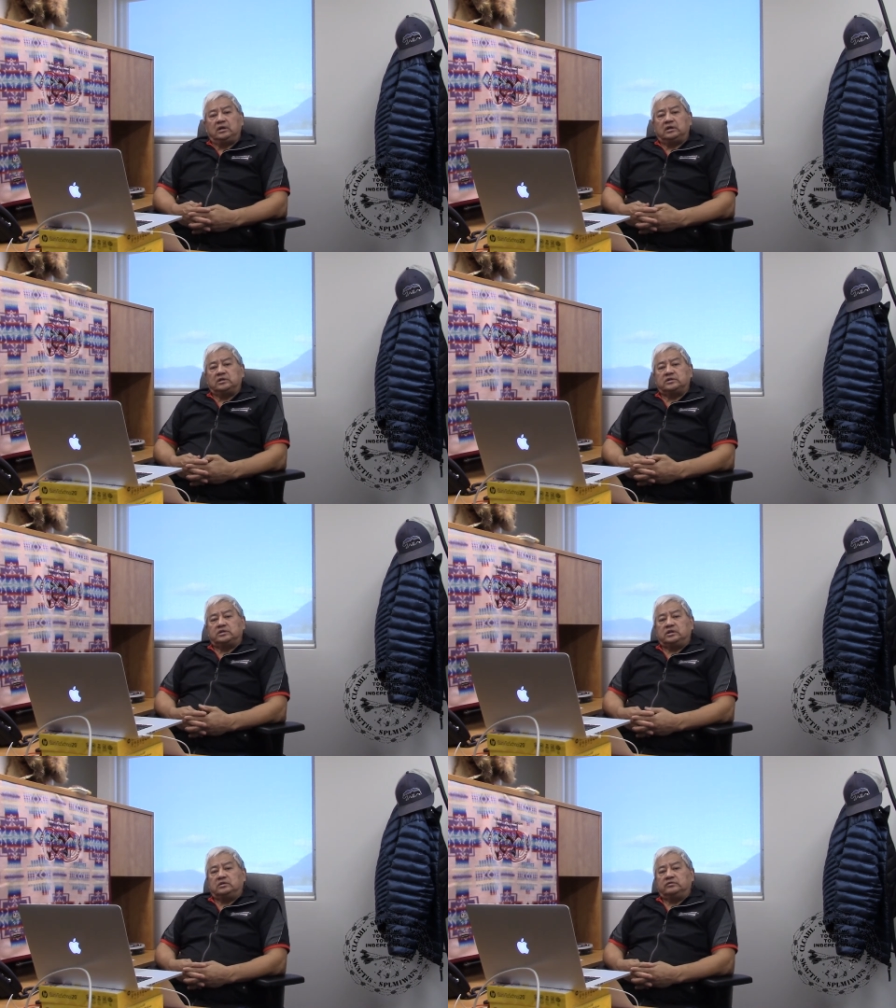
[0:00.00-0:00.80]
a
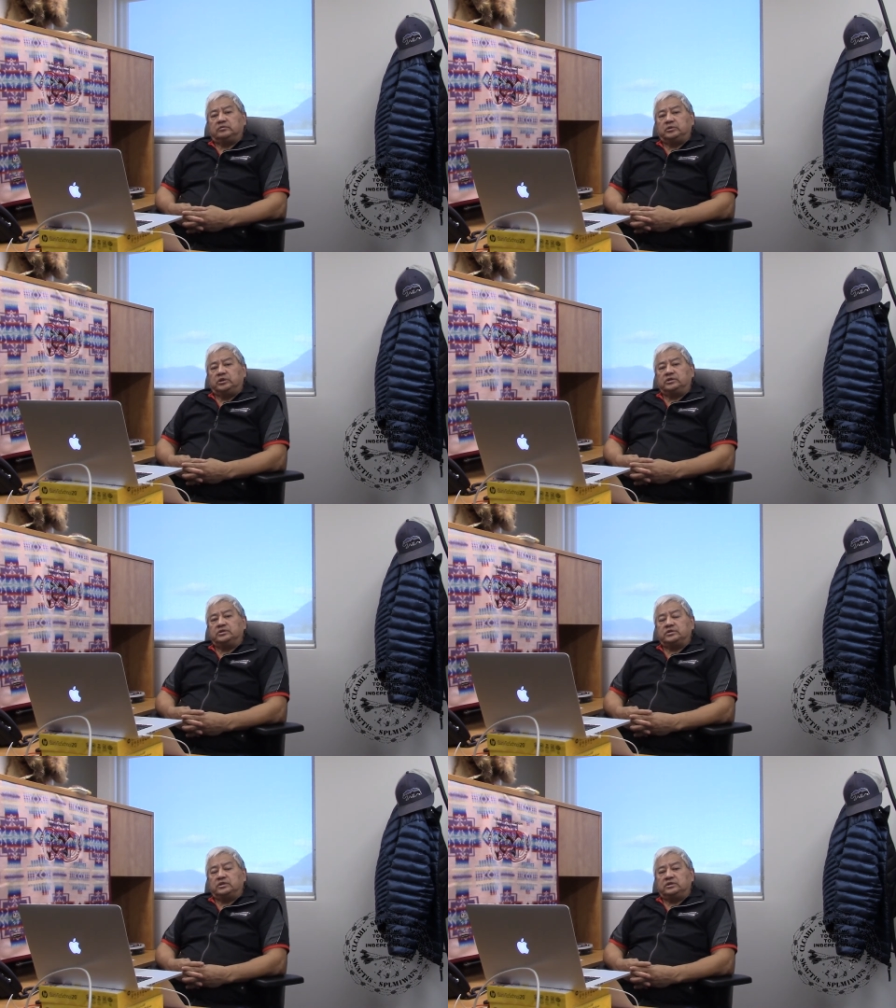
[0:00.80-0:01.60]
state of
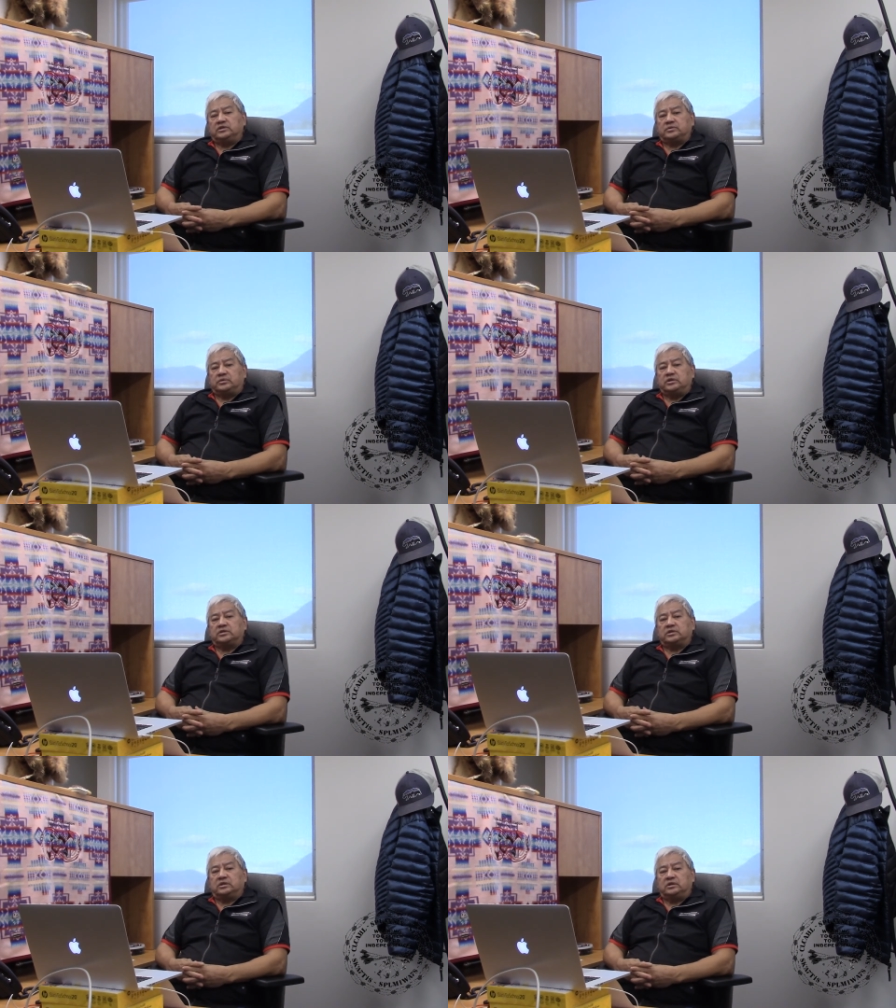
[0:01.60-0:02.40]
emergency here just
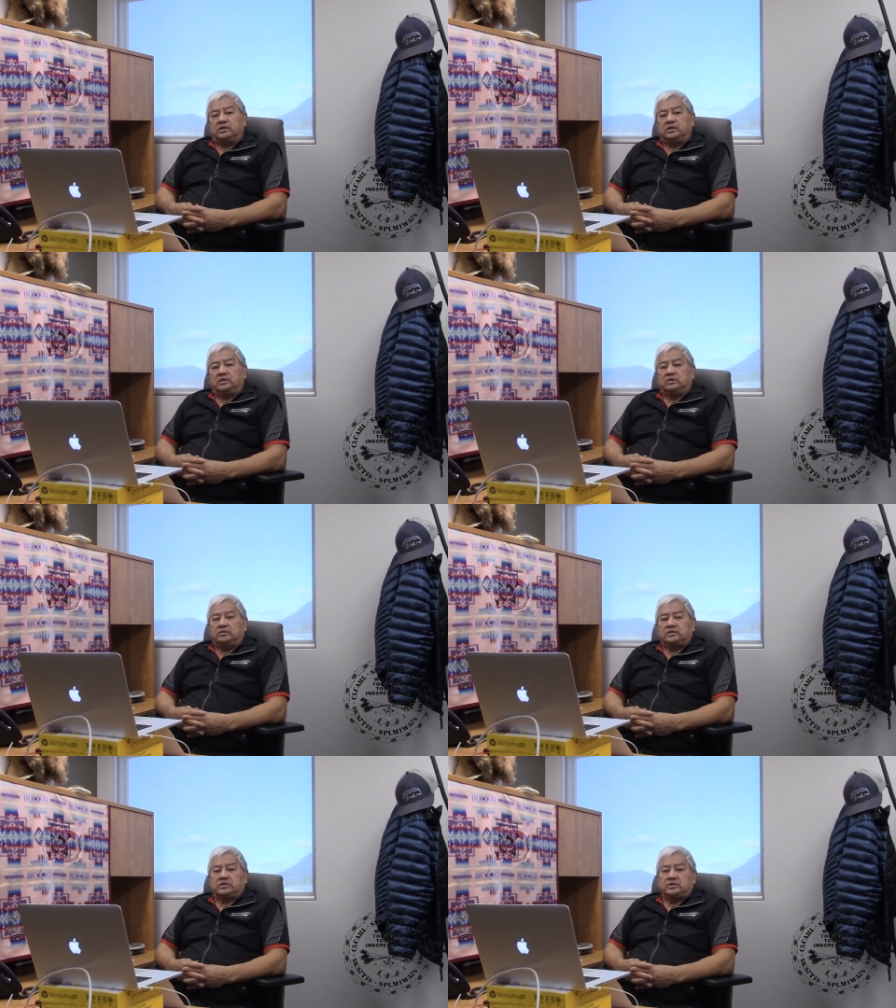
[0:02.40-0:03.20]
recently. There
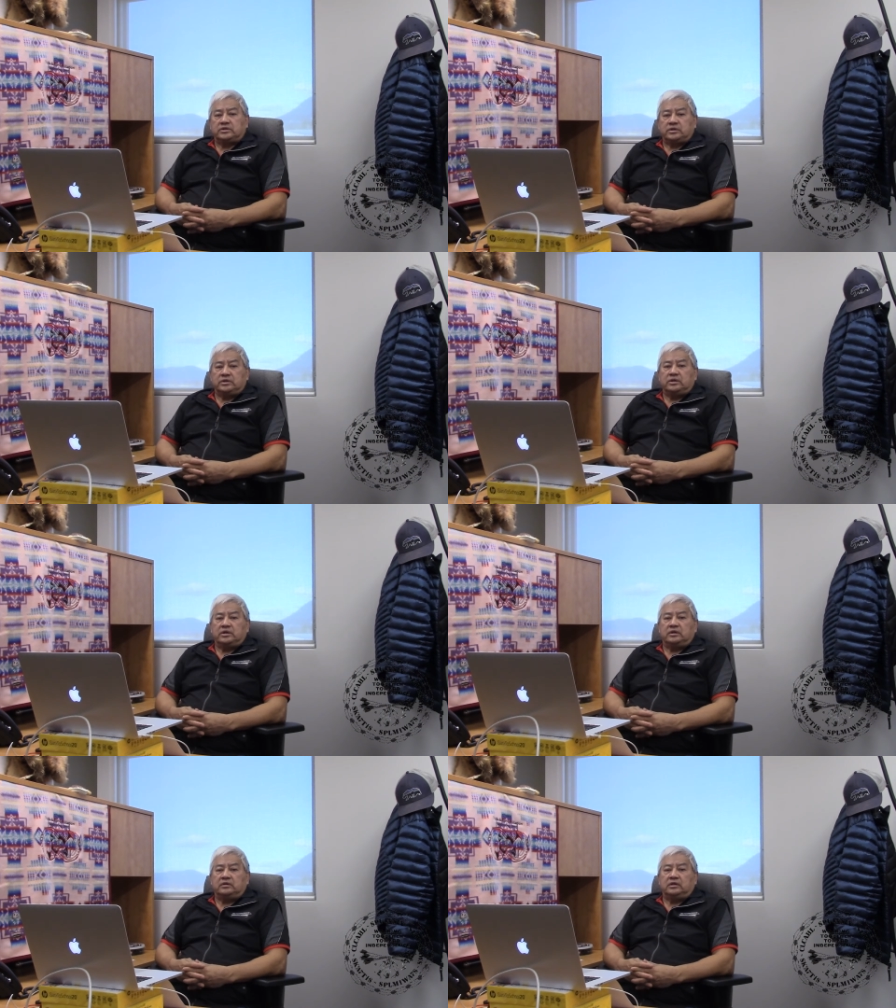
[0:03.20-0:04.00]
was concern,
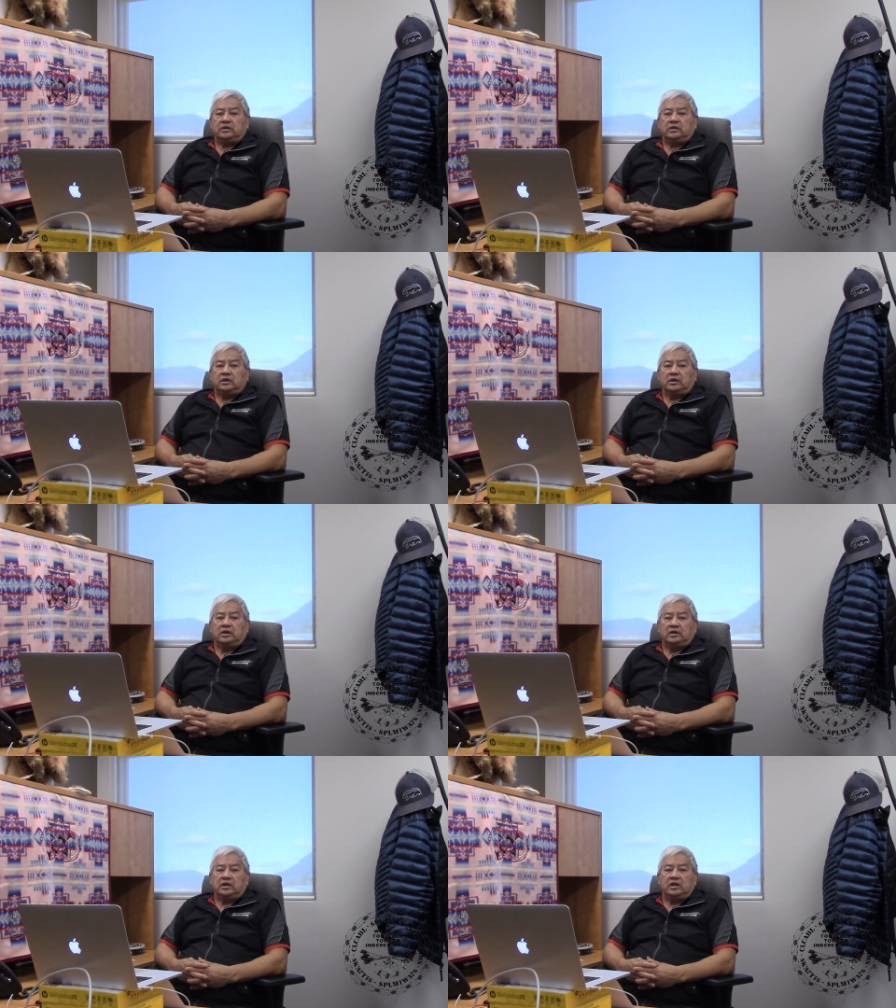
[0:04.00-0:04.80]
and I think, uh,
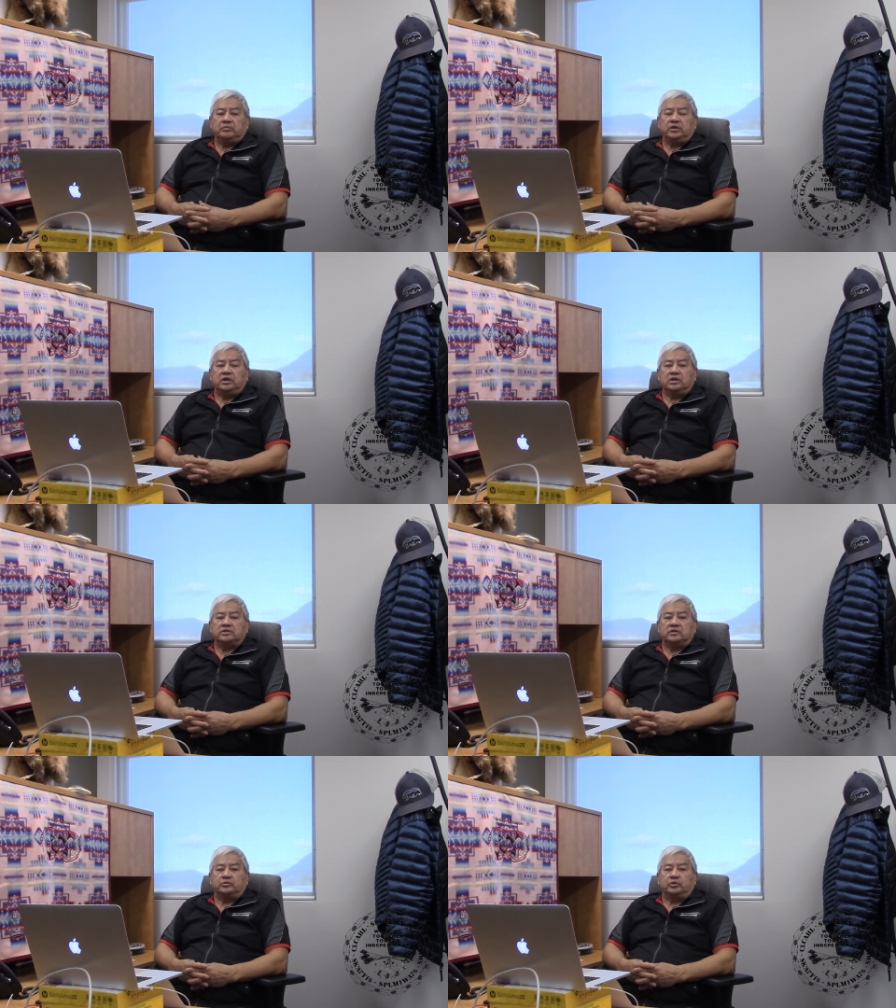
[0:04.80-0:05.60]
again, because
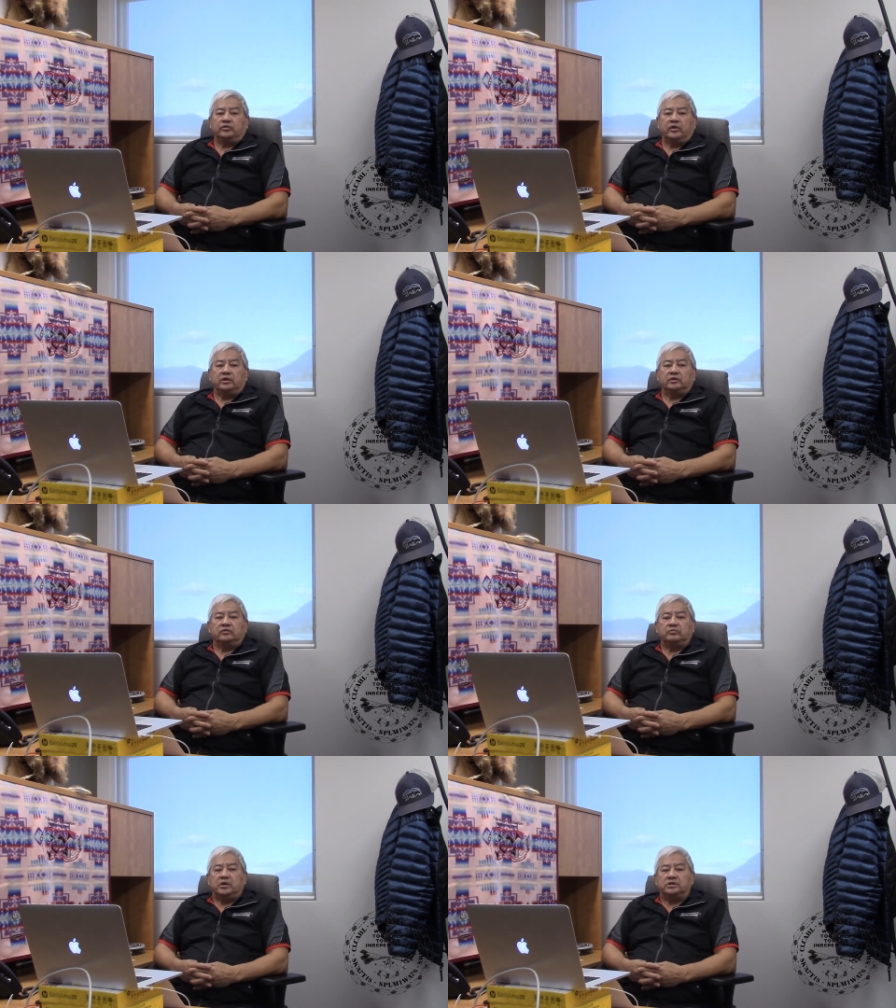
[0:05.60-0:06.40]
of the
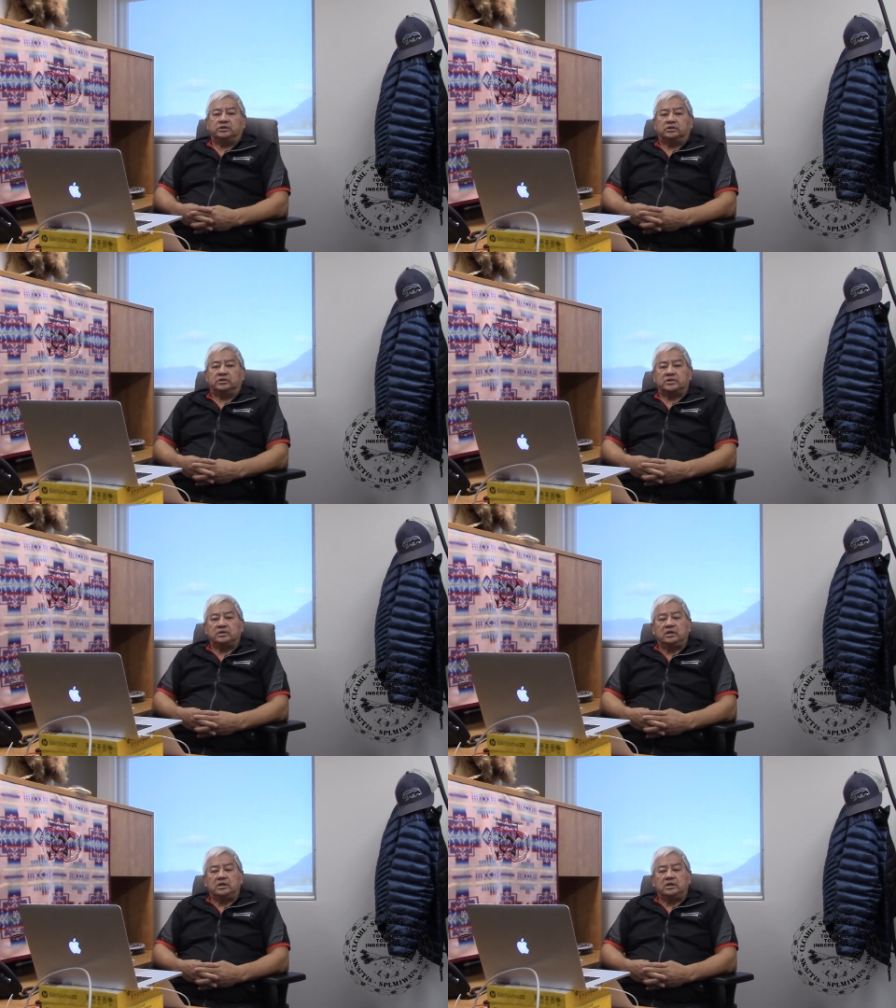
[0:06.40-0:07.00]
preventative measures